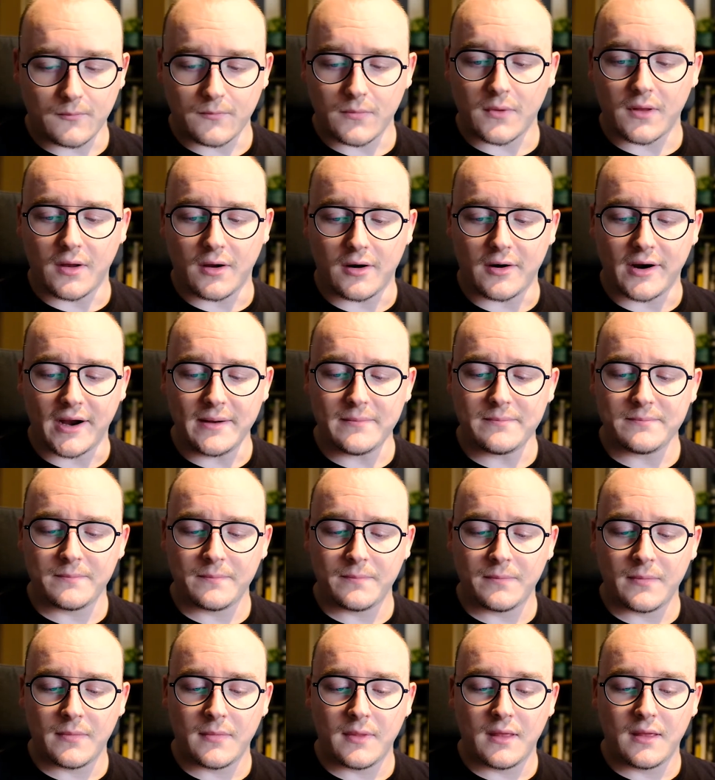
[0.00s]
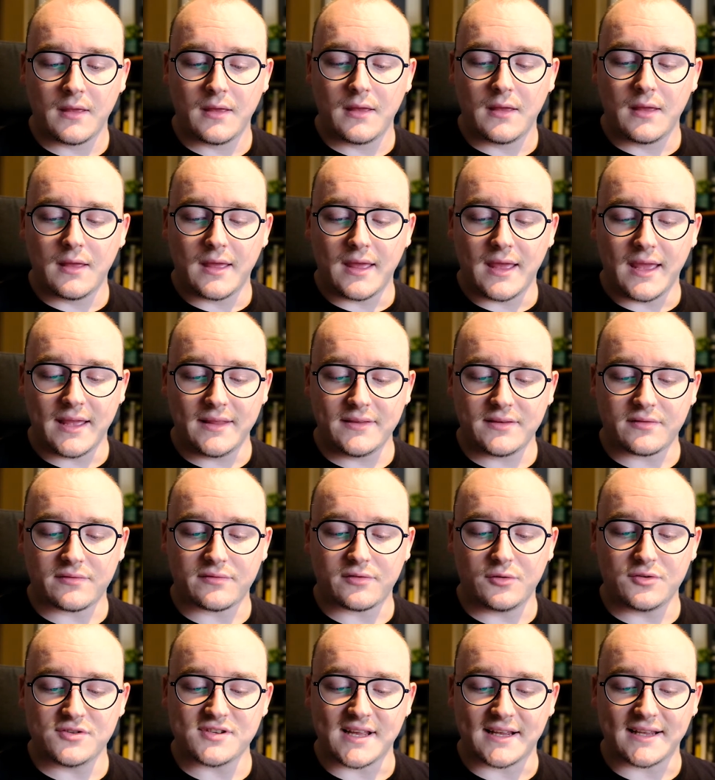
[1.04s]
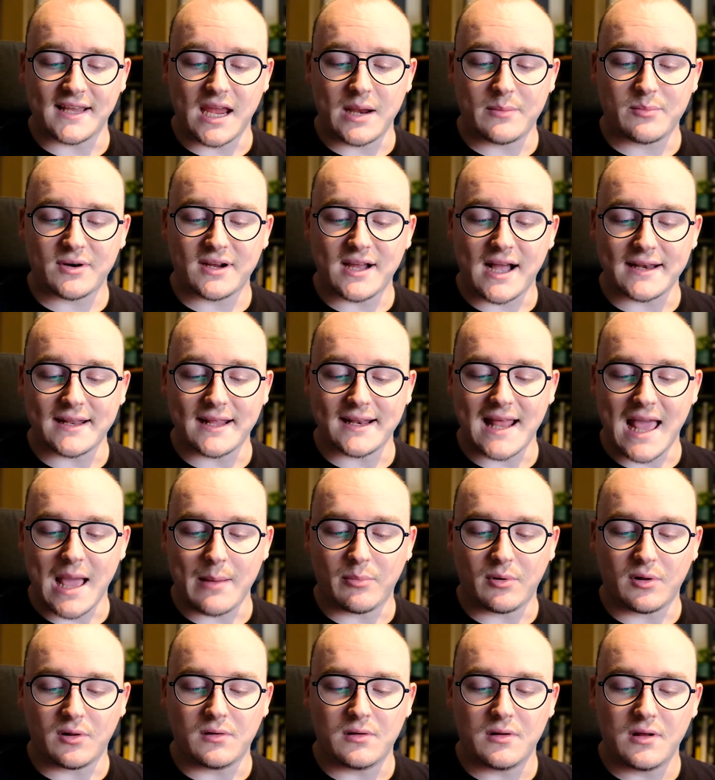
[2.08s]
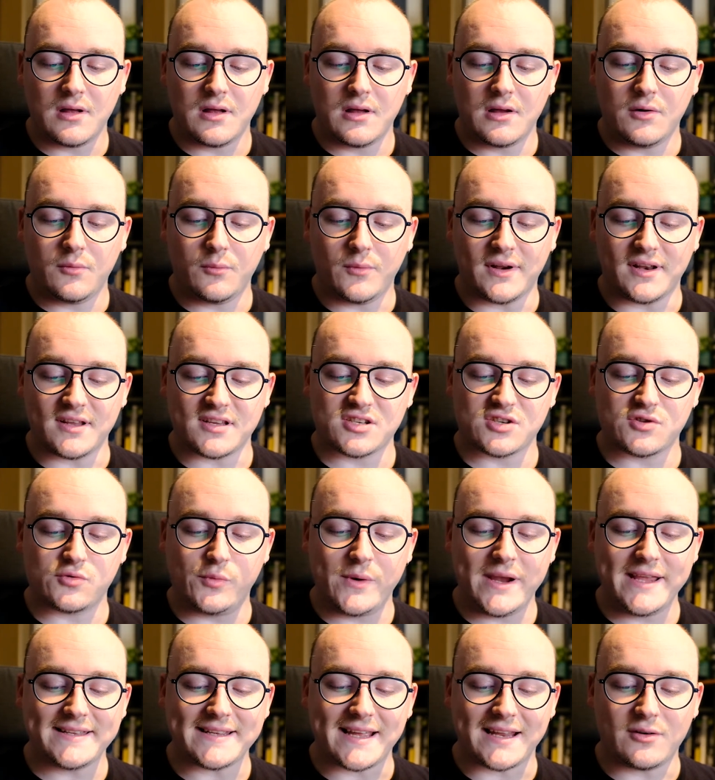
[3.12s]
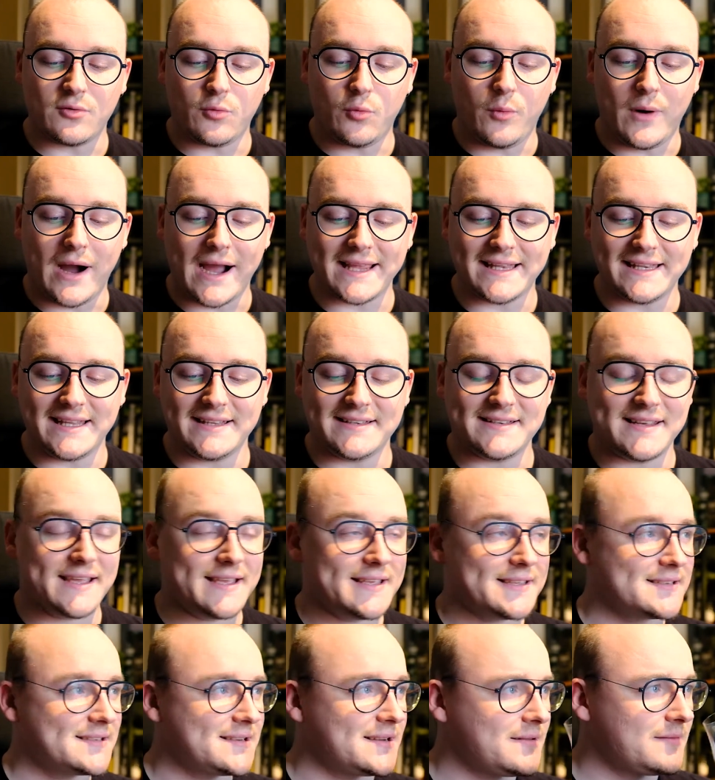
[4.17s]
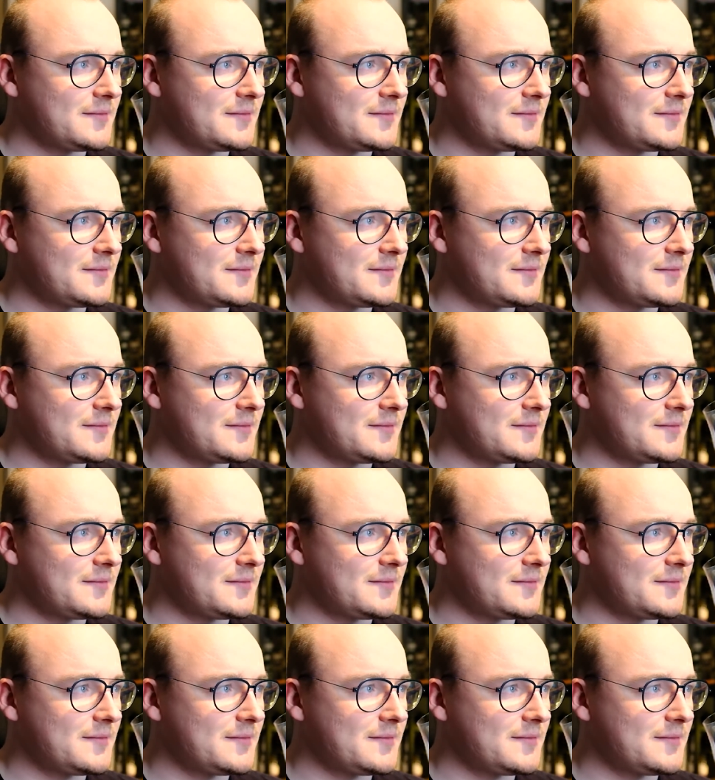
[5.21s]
All right. Hint of fruits like apricot and apple with a sweet and winey taste.